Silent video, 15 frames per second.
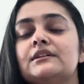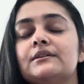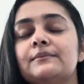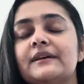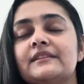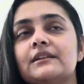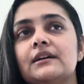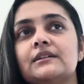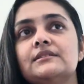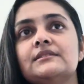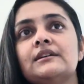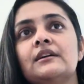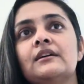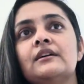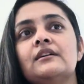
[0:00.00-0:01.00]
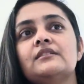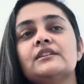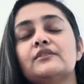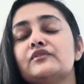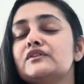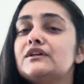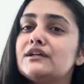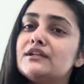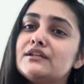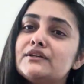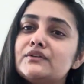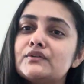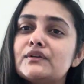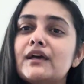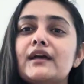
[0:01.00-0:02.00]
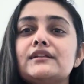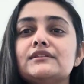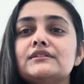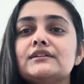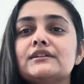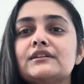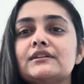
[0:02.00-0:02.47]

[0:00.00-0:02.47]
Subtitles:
methods, definitely you can